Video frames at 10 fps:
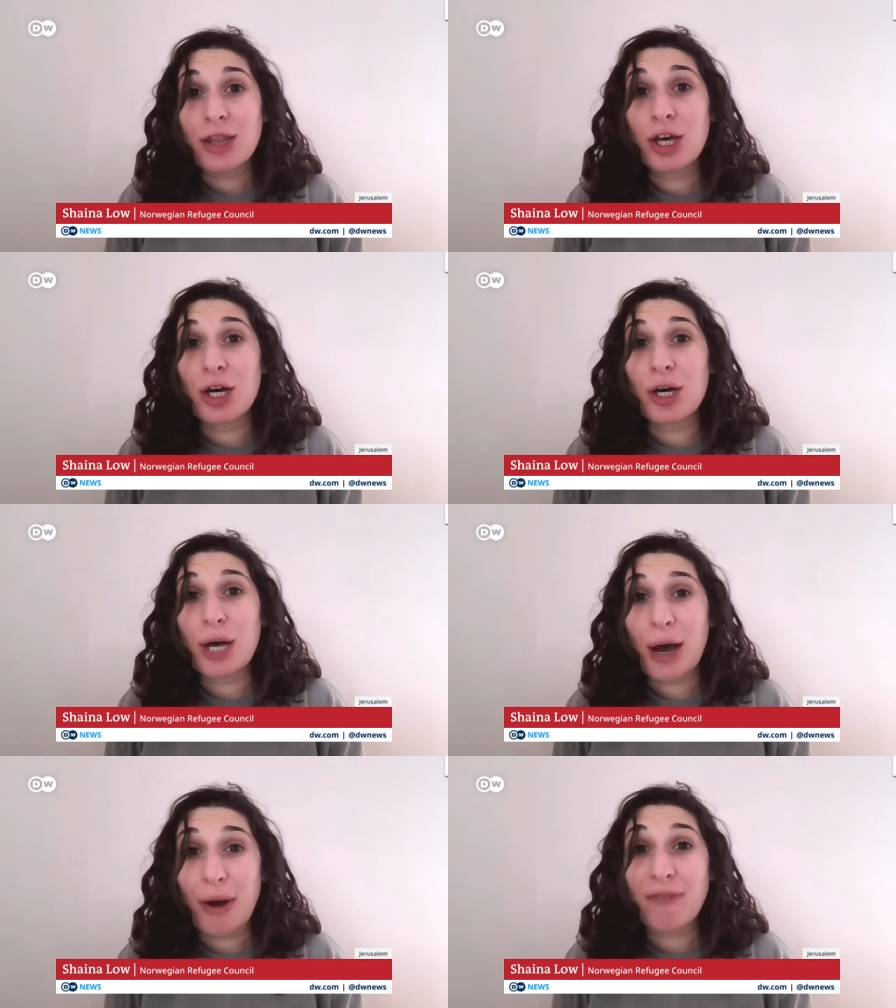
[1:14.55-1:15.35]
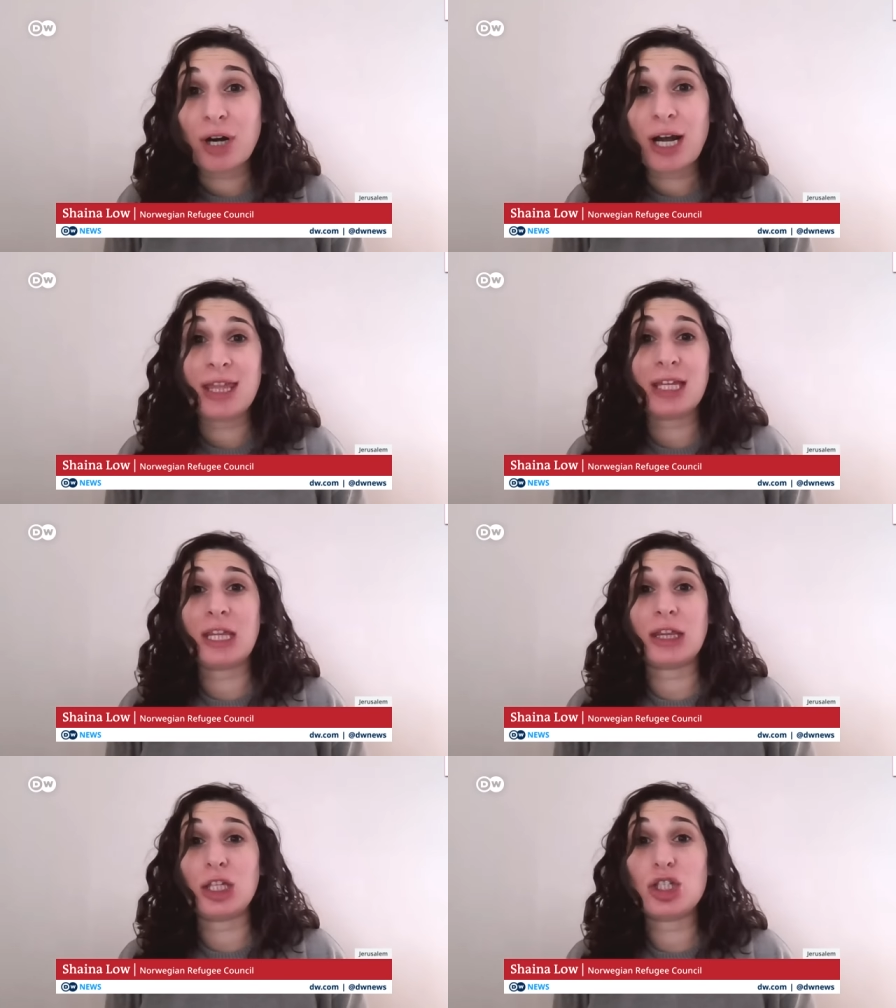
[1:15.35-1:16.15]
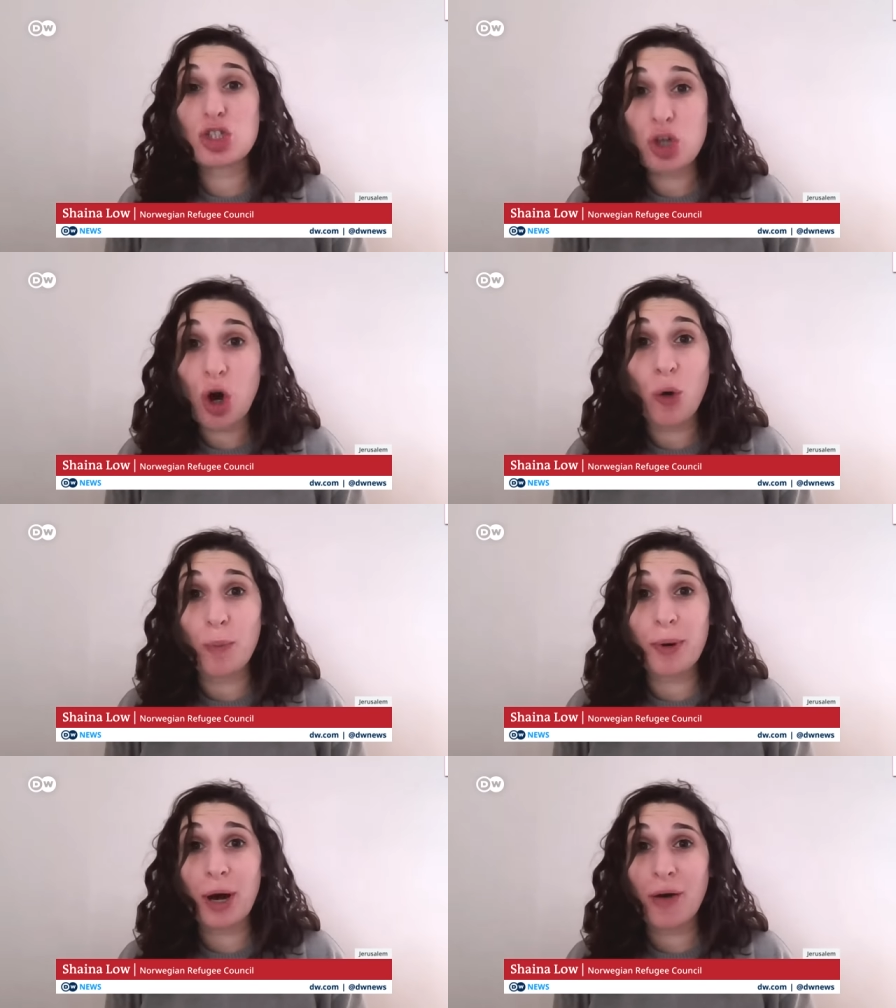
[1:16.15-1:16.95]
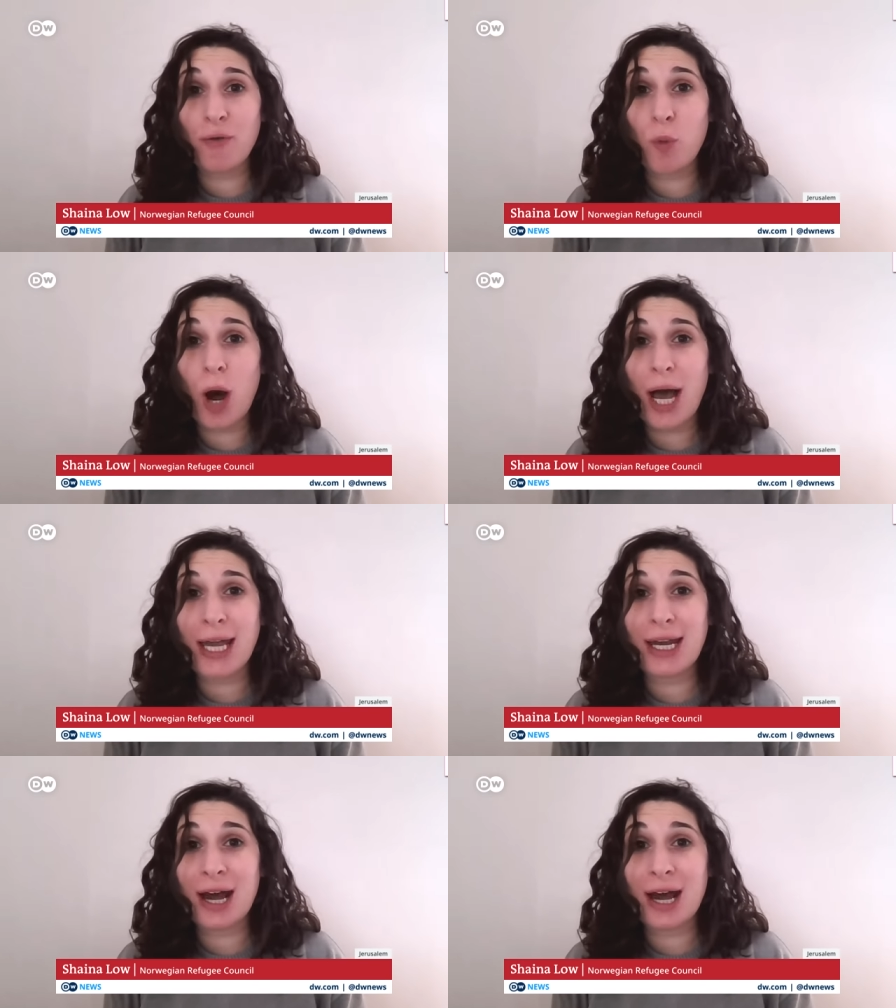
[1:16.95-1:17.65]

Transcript: The, however, I think that the scope of what